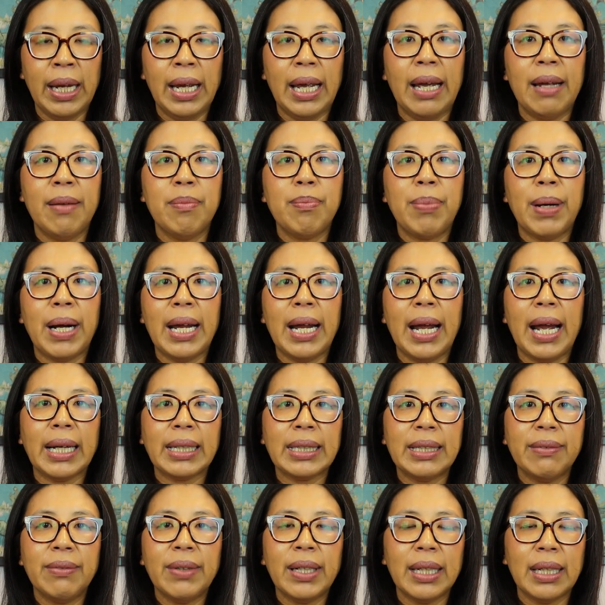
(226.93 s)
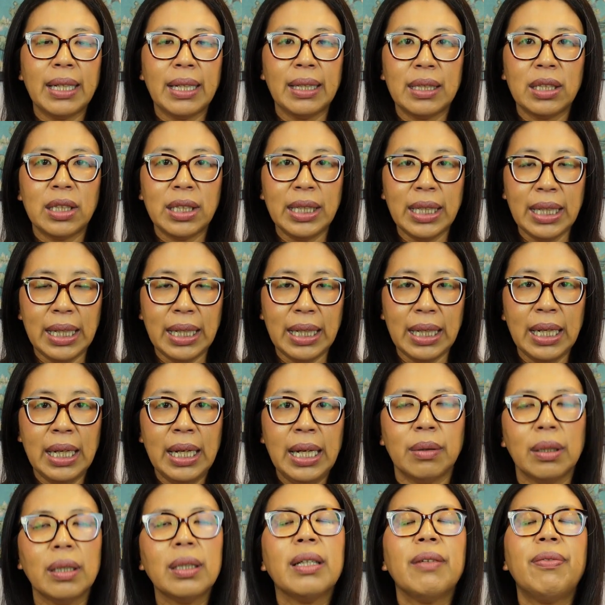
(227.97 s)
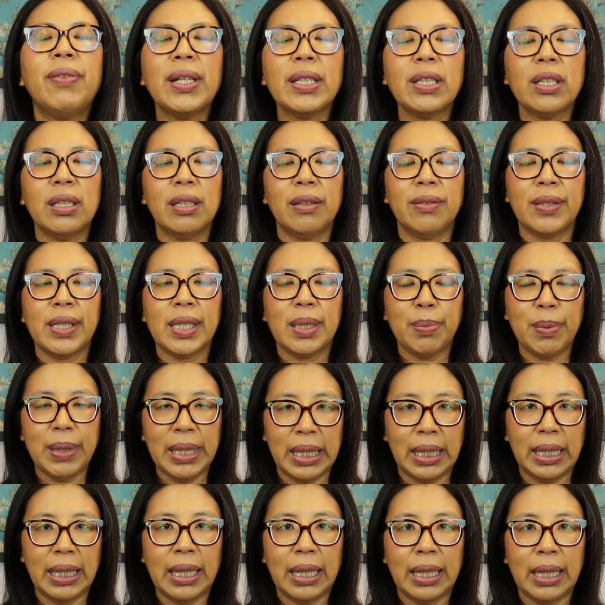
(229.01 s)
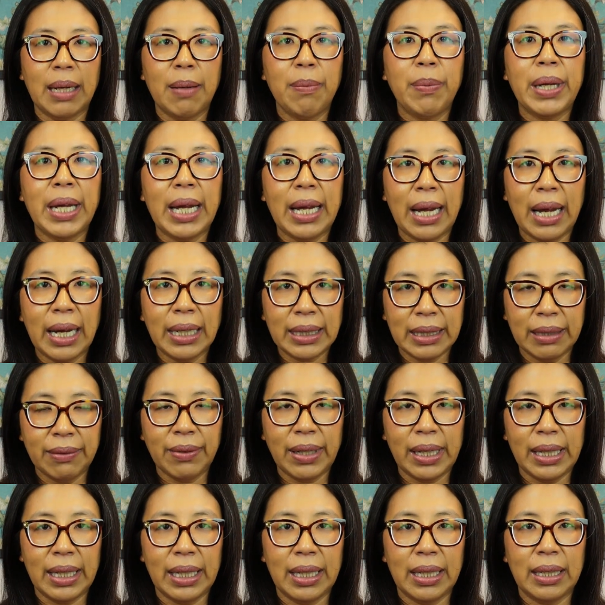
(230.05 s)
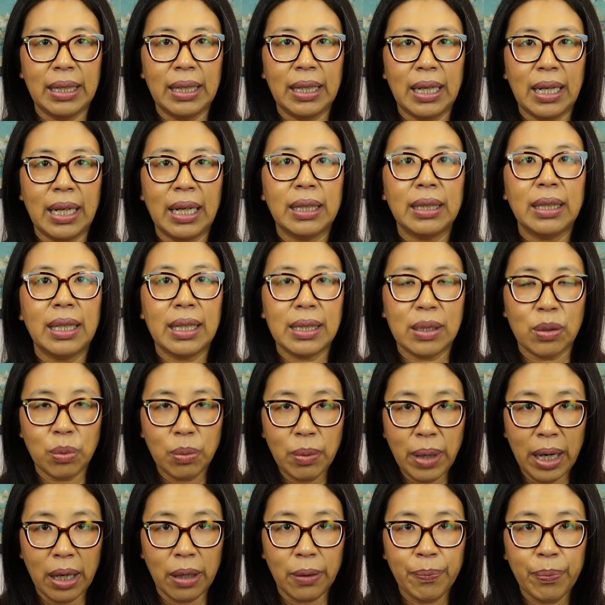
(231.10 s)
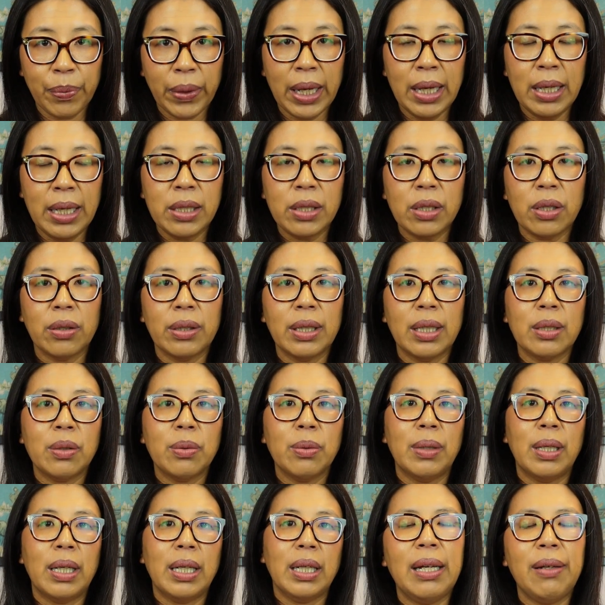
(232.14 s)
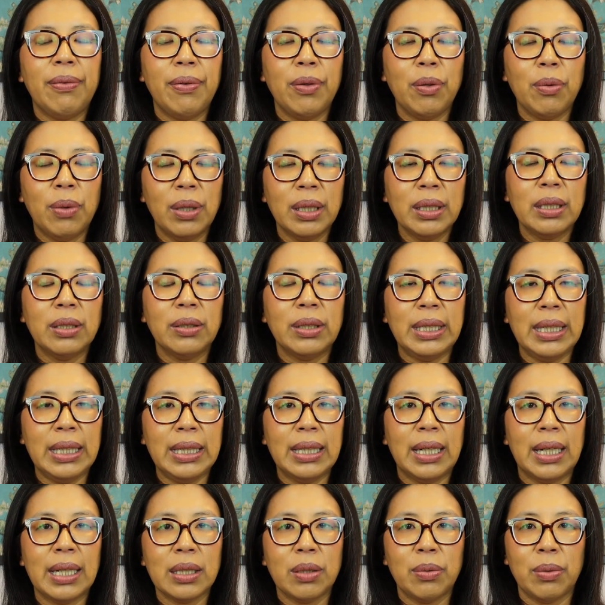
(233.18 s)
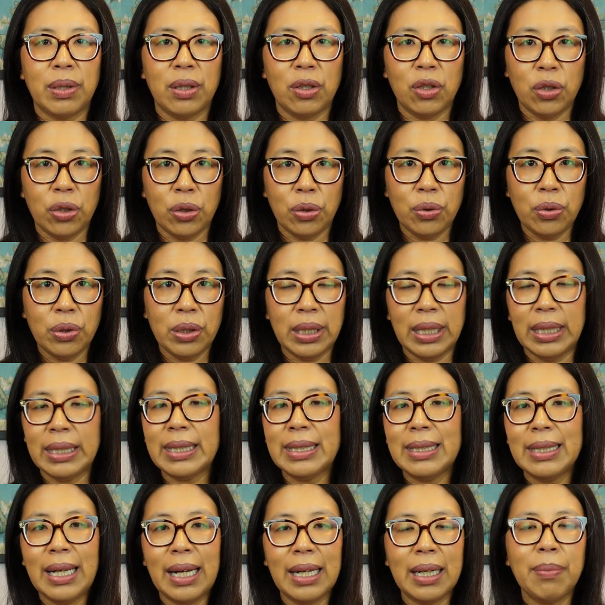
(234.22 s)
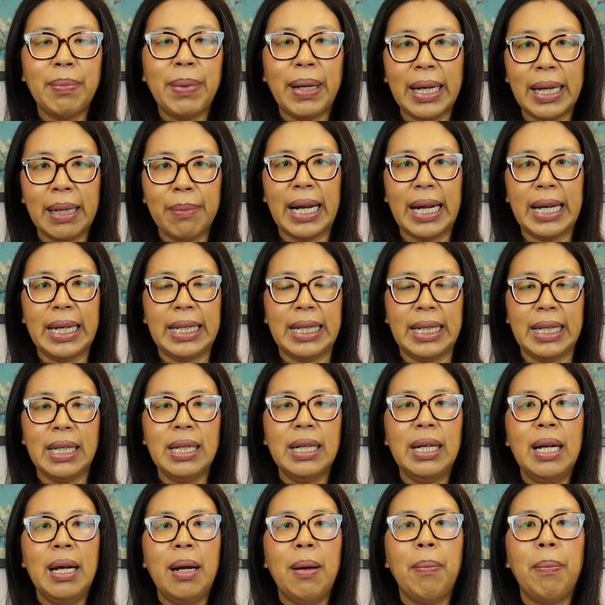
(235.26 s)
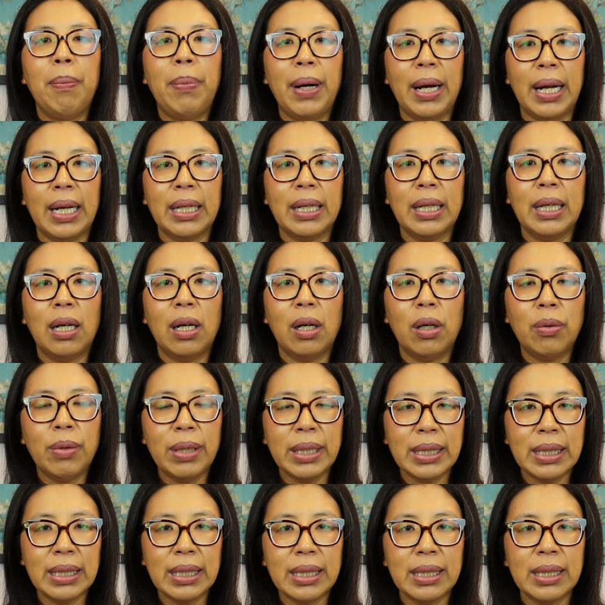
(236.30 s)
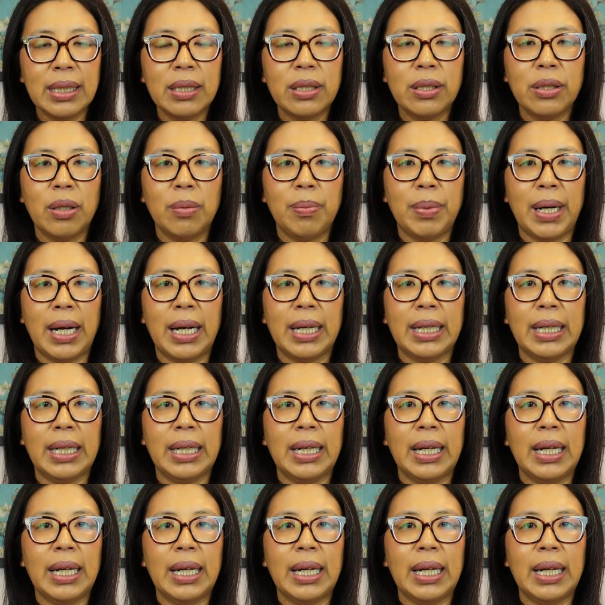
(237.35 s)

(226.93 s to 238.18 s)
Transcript: And by activating that qi, the function of spleen can be activated as well. So that's why if you want to detox with juice, it's not a bad idea. But always listen to your body.